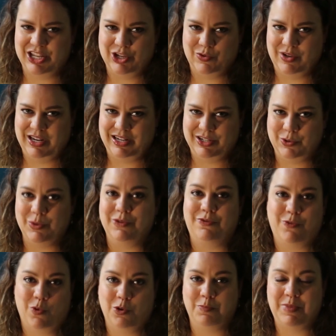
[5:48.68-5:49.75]
you need to
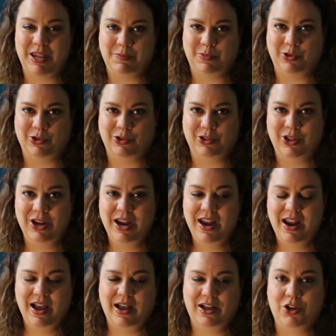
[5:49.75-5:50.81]
inform people
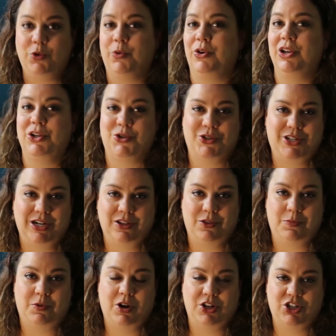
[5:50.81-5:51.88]
who are interested in the
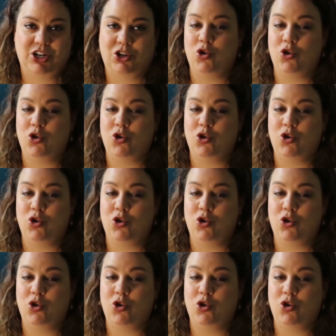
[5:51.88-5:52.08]
project,